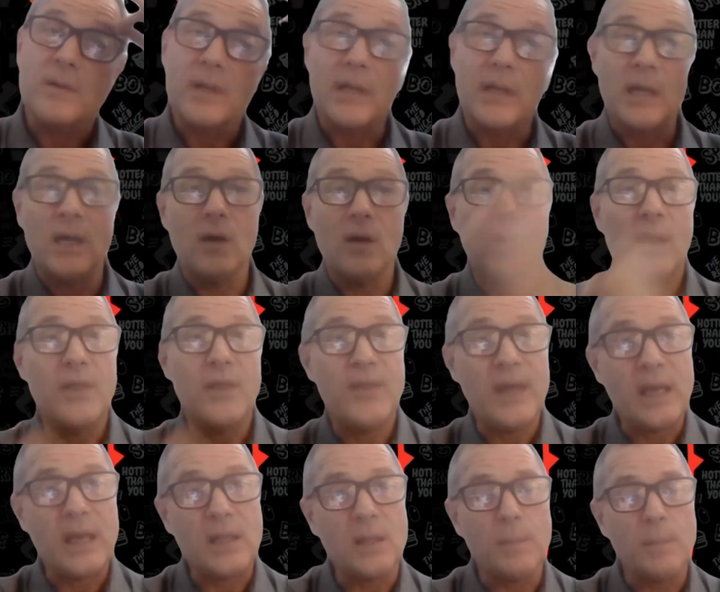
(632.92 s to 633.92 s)
You know, I
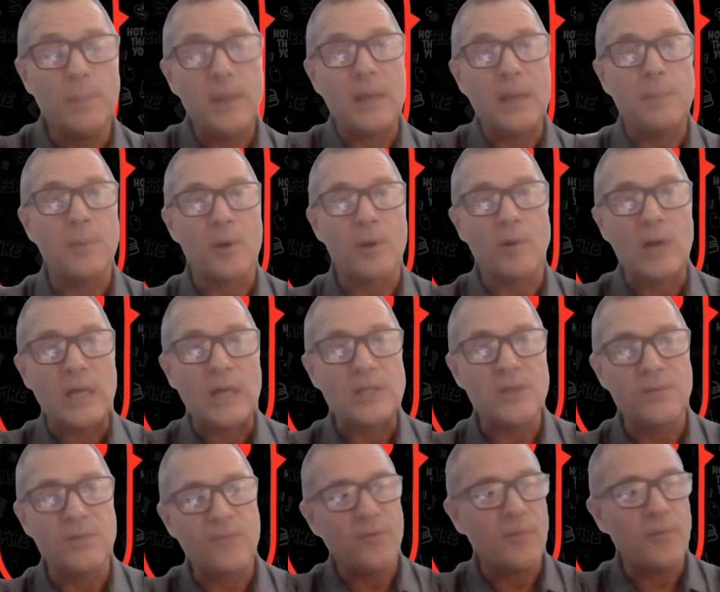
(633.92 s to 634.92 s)
think the big
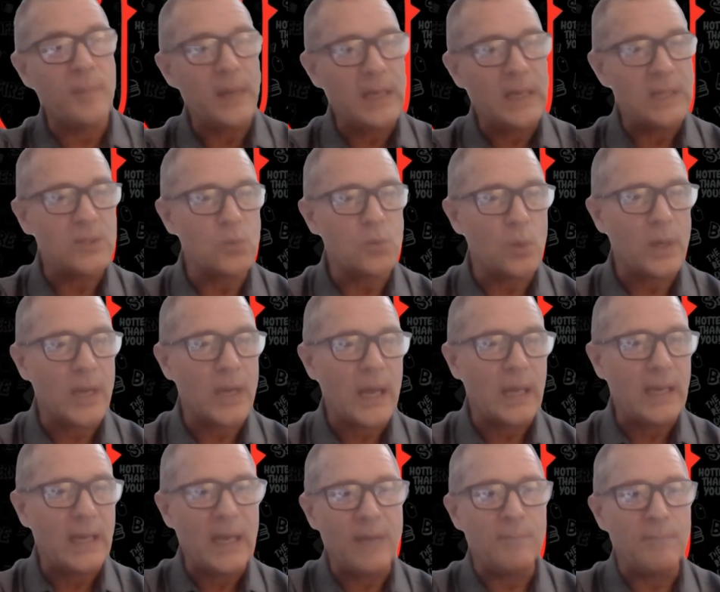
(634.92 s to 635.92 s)
progression for me is when I
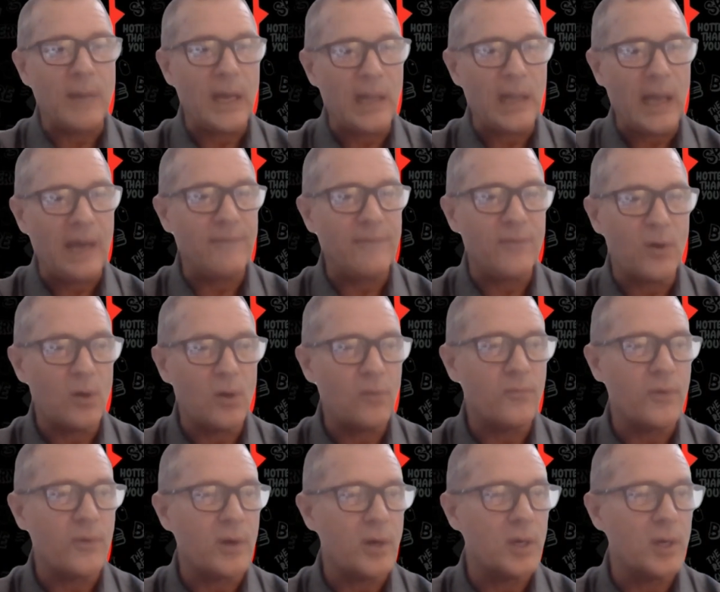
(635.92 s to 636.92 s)
gave my life
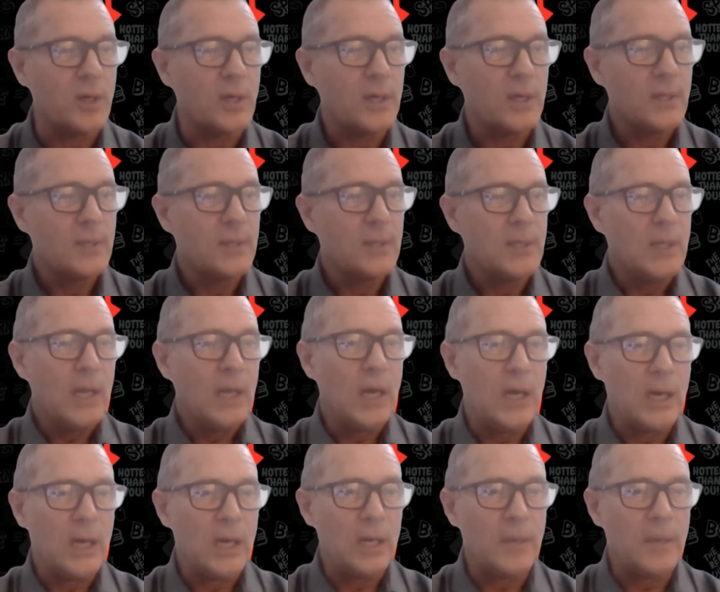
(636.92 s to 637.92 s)
over
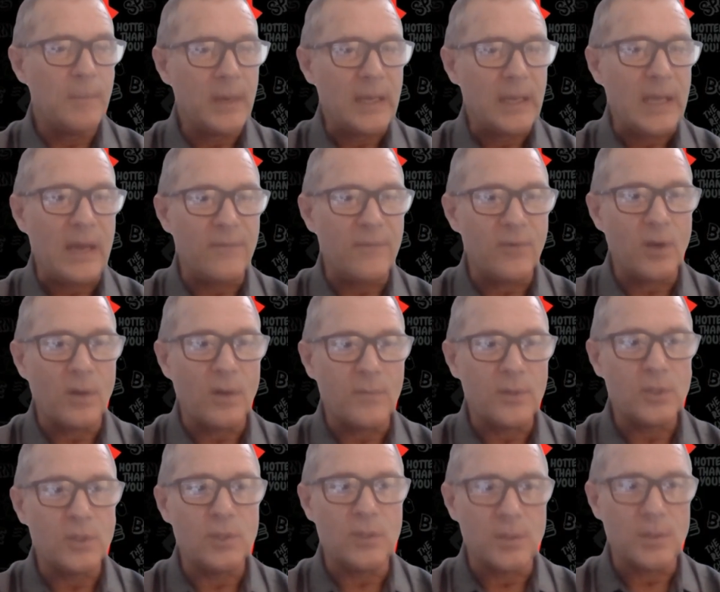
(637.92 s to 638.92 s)
um, and gave it over
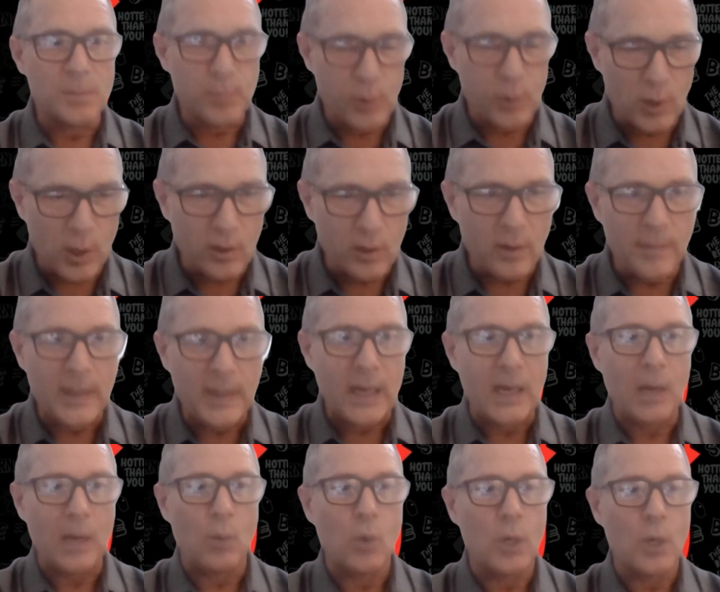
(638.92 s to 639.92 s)
to the program that
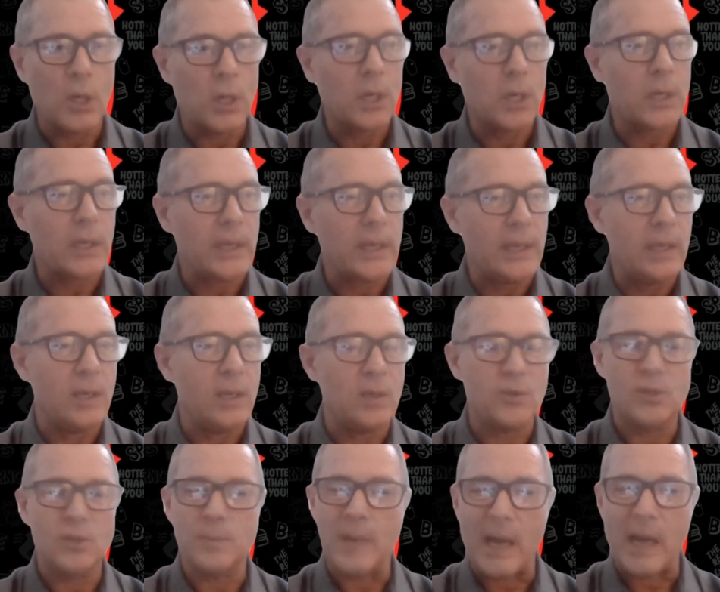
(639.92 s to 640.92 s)
I work, you know,
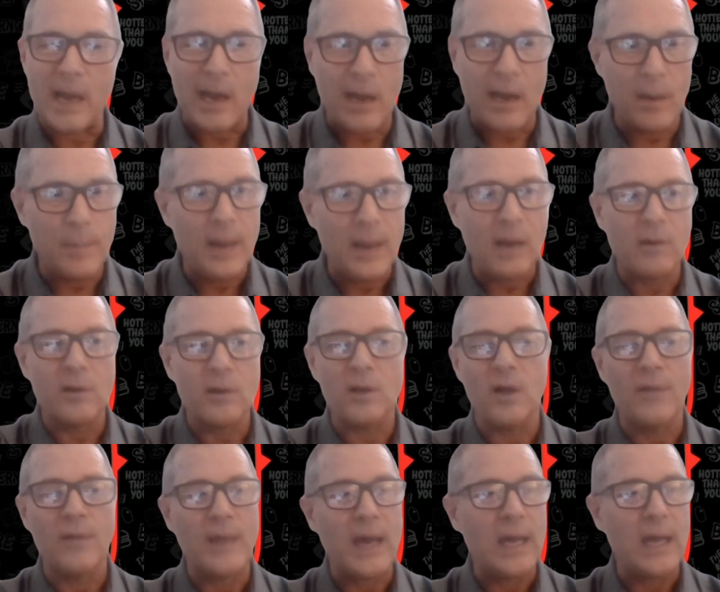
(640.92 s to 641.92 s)
to my higher power and
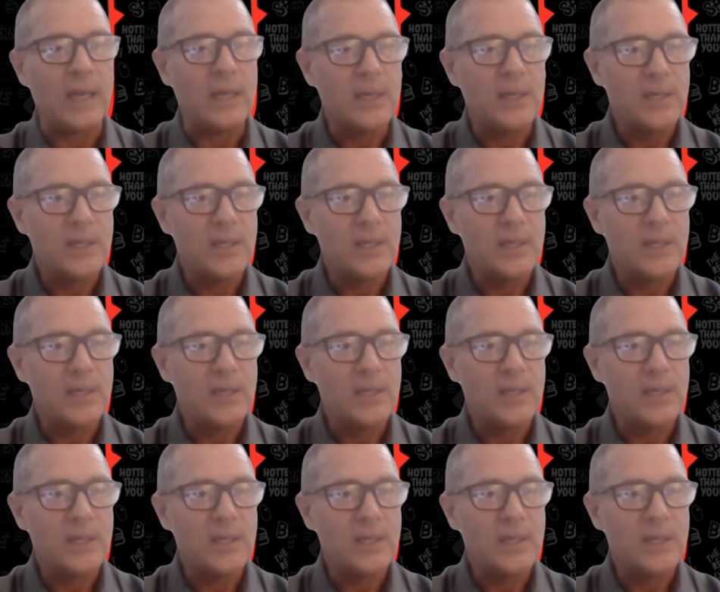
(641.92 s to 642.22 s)
all that.